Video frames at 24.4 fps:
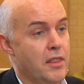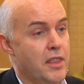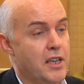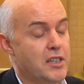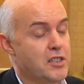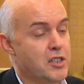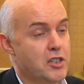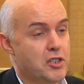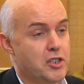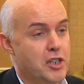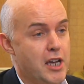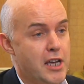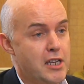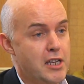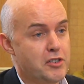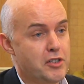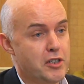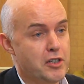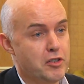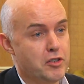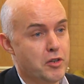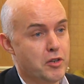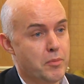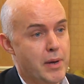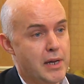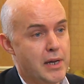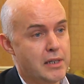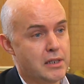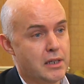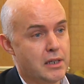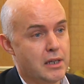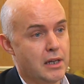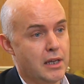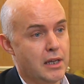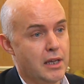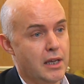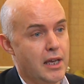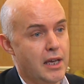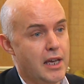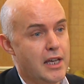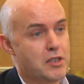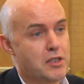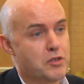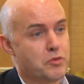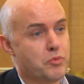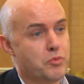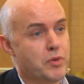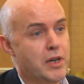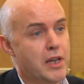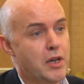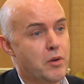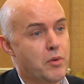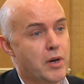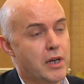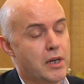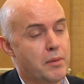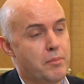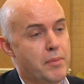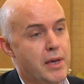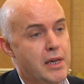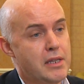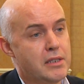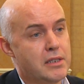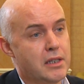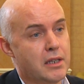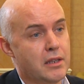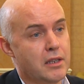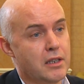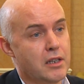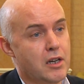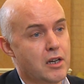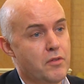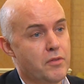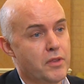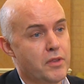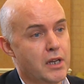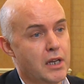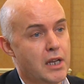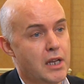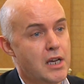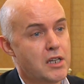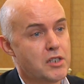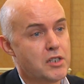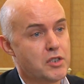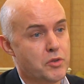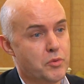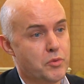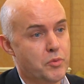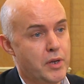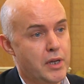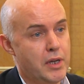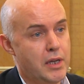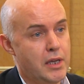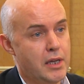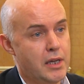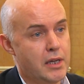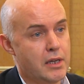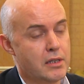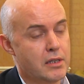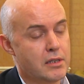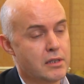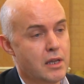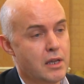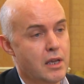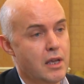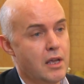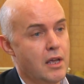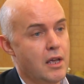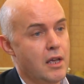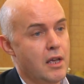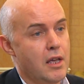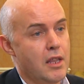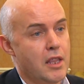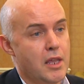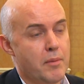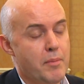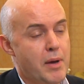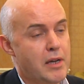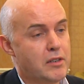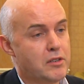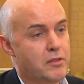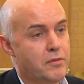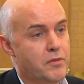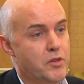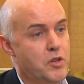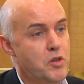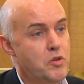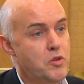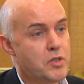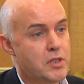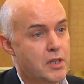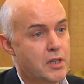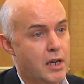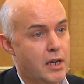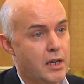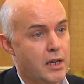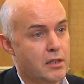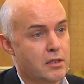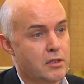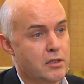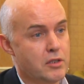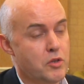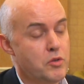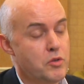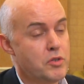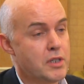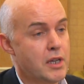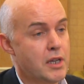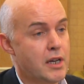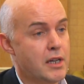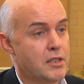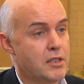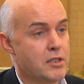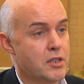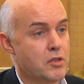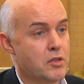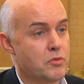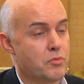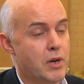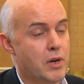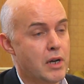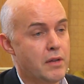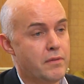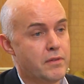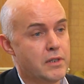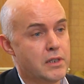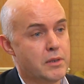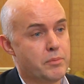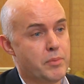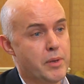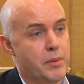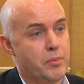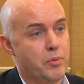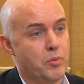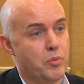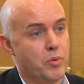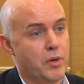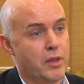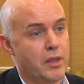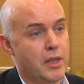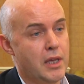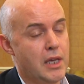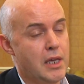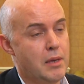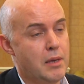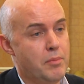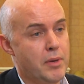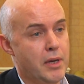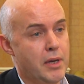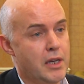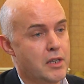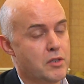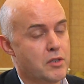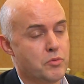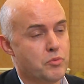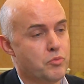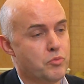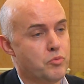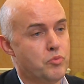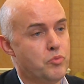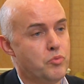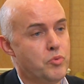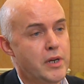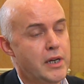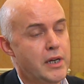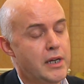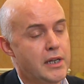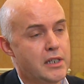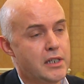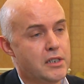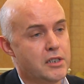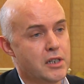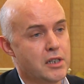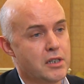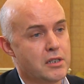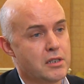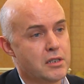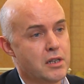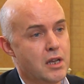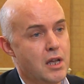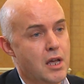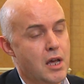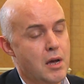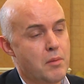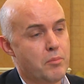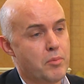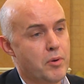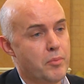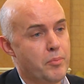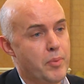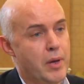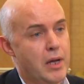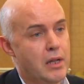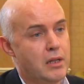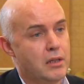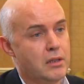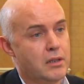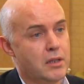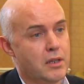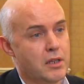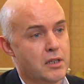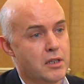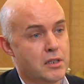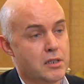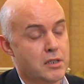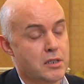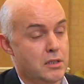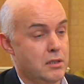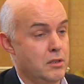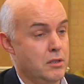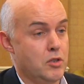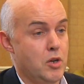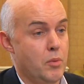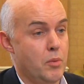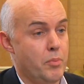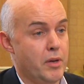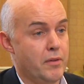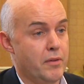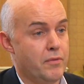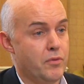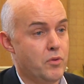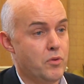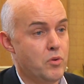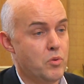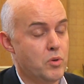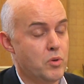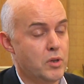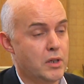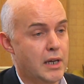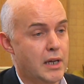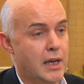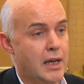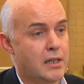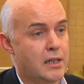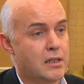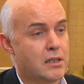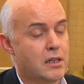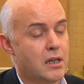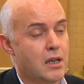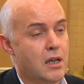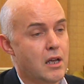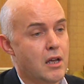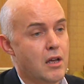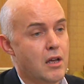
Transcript: Things are changing dramatically. It's really quite amazing that over the last 3 years, the amount of new science that's relevant to people with EB, it's really just propelled this topic forward. And